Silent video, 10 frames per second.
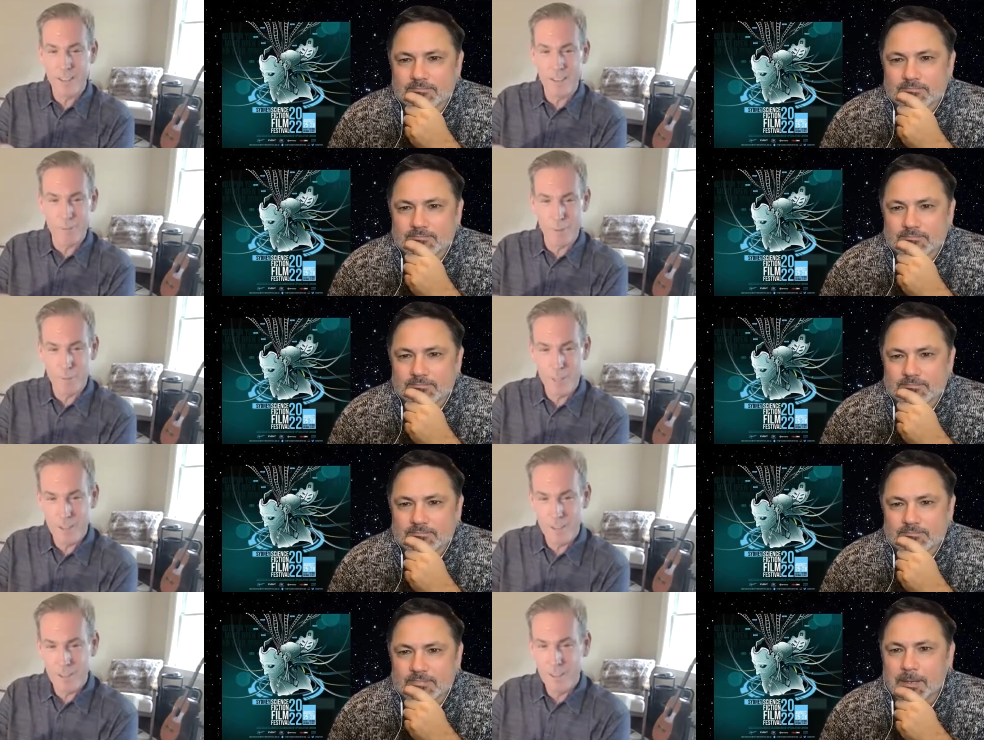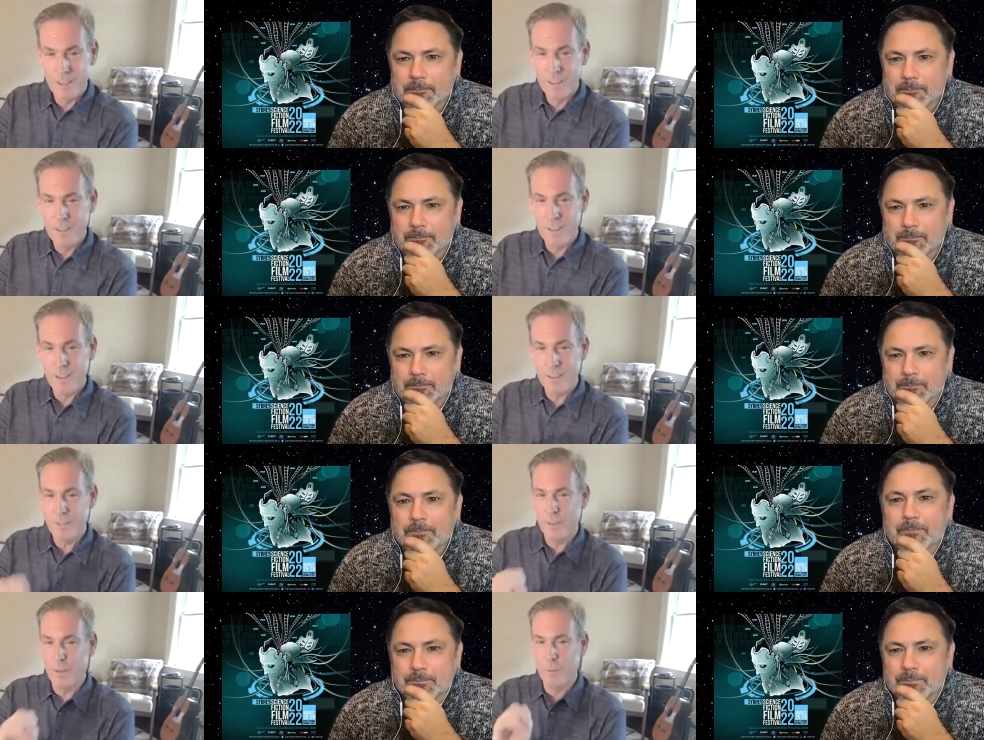Speaker 1: on Vimeo. Yep. You know,
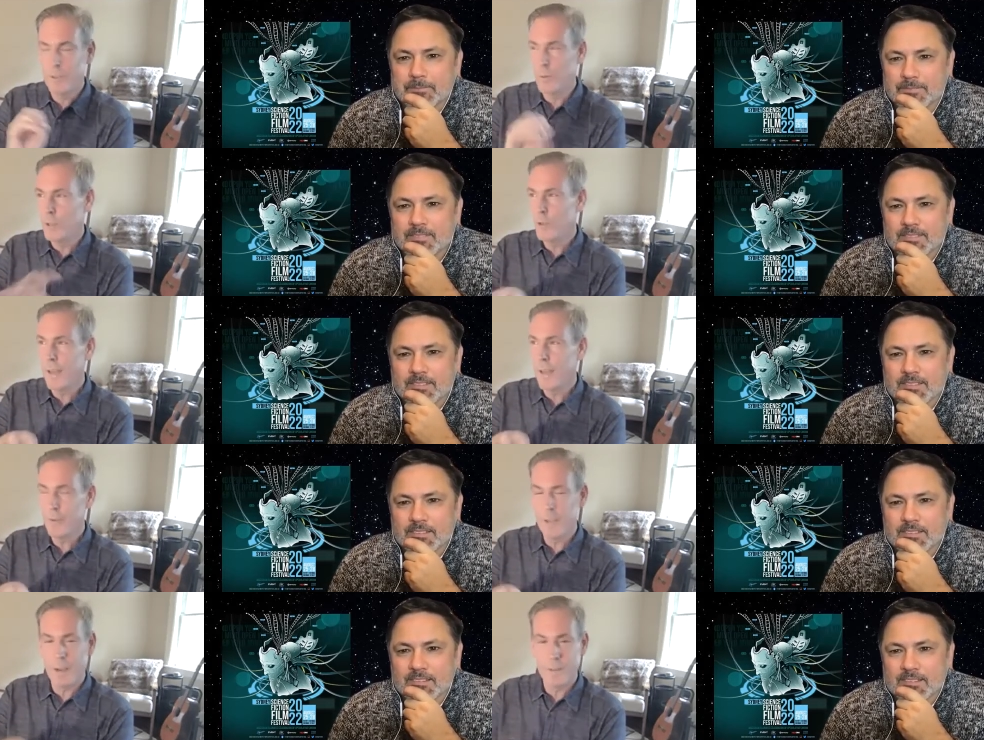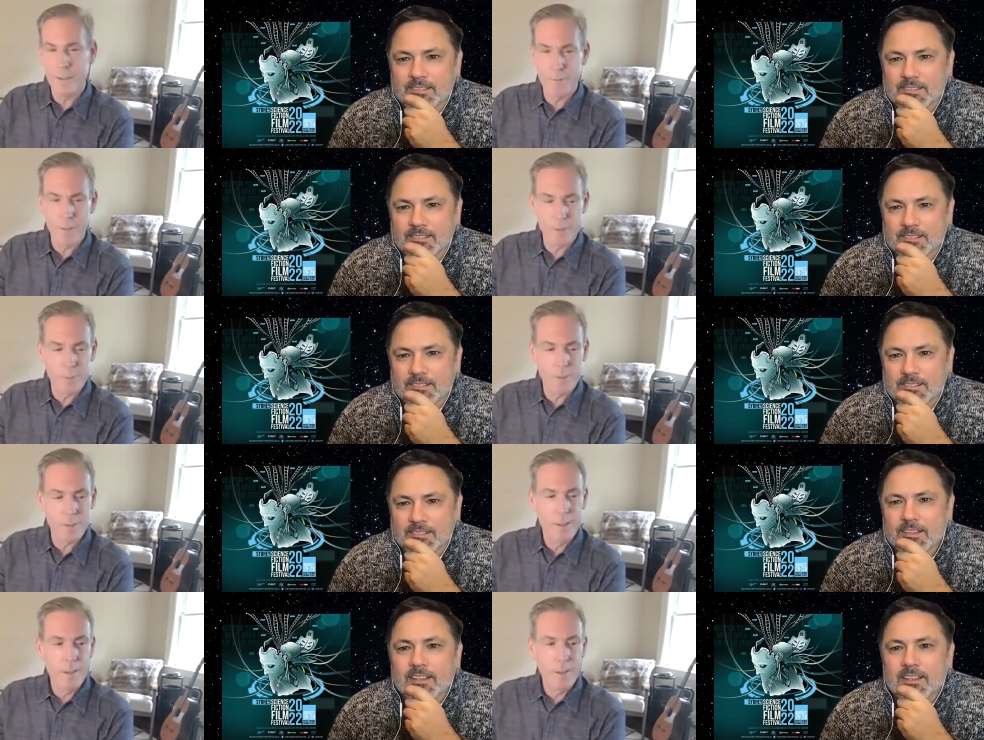we, we do that every now and then on Facebook.